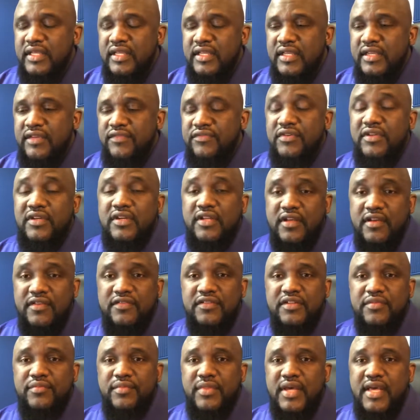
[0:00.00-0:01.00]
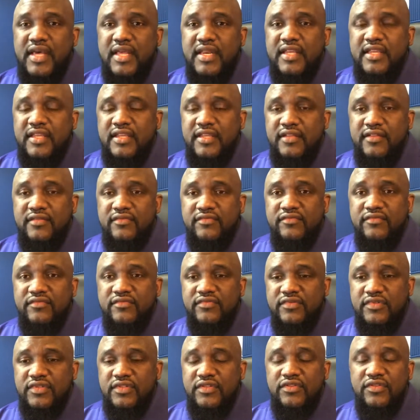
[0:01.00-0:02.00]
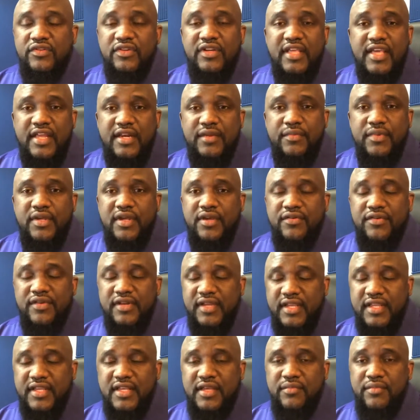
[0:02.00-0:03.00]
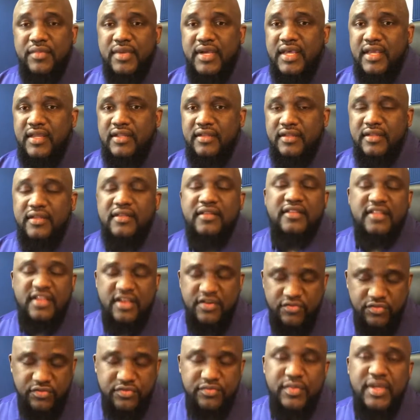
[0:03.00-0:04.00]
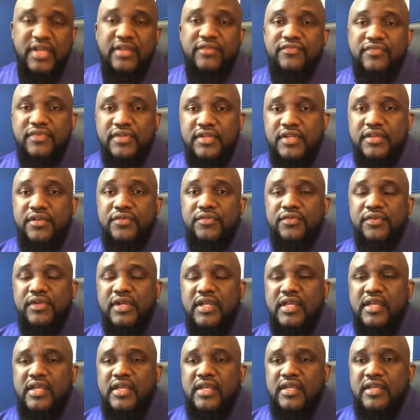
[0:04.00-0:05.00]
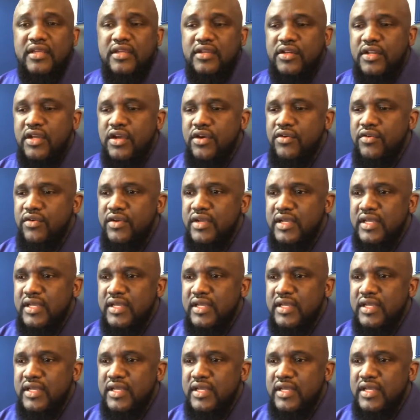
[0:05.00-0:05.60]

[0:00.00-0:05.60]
if you love somebody, you let them go and they come back, that was meant for you. You know,